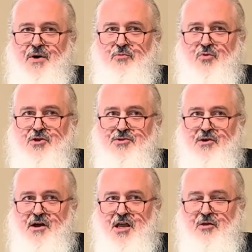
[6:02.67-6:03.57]
But when you're
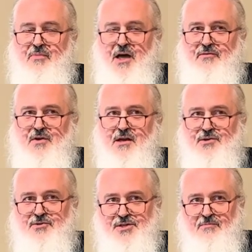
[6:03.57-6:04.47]
talking about
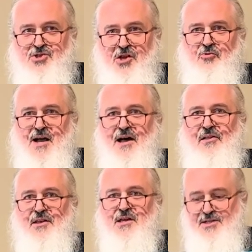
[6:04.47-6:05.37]
some
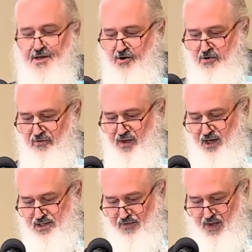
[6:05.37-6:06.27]
generalities, there are
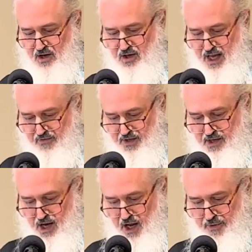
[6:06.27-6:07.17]
things that they all have in
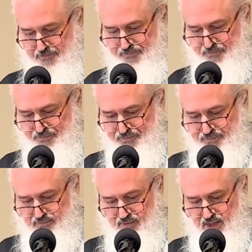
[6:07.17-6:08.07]
common.
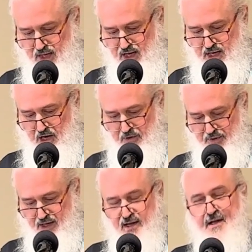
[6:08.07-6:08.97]
Now,
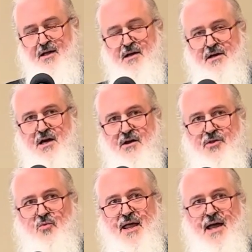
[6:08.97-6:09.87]

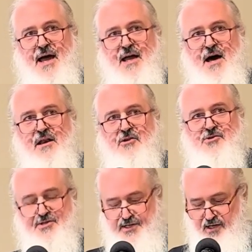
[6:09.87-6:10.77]
the way I got
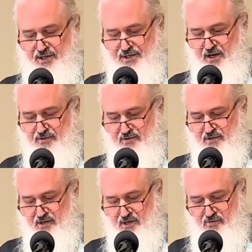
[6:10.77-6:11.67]
interested in
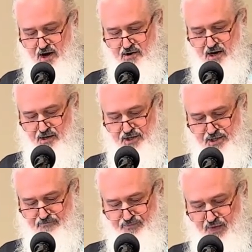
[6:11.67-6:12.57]
Southern
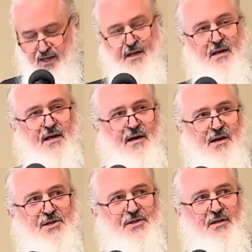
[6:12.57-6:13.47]
agrarianism
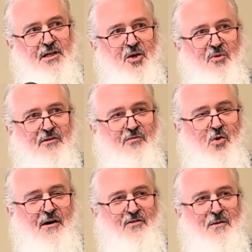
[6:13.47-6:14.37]
is a little bit of a,
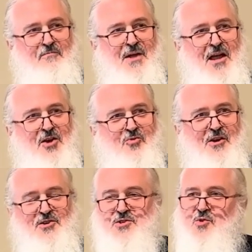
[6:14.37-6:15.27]
of a,
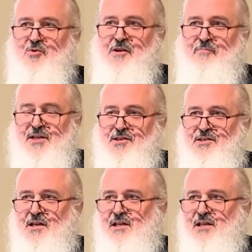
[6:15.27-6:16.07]
meandering story, but to tell